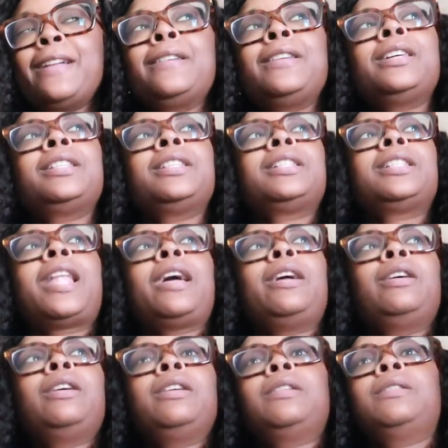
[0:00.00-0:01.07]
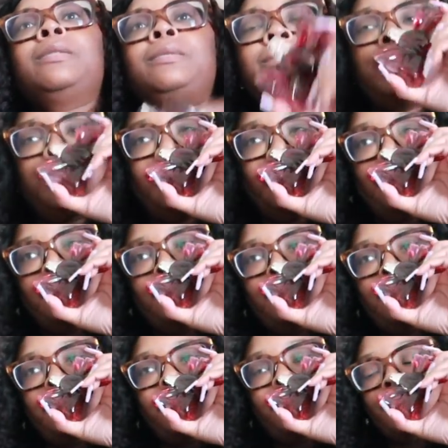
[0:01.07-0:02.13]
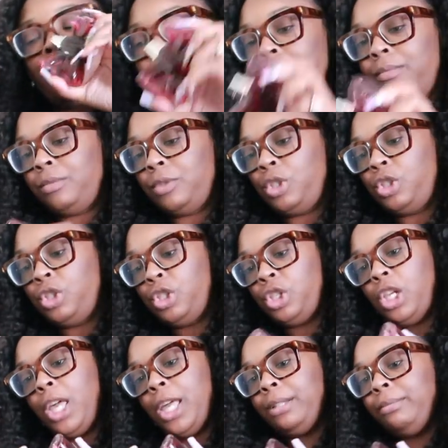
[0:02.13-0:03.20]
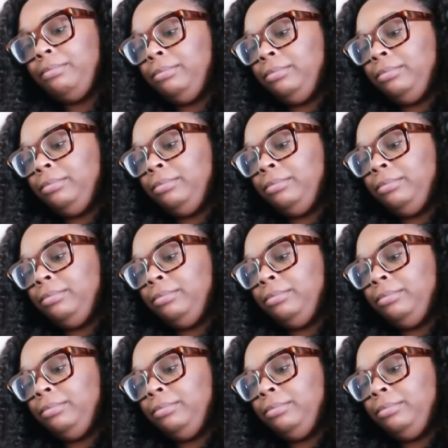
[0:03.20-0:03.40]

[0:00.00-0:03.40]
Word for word: this is like, mm, shit.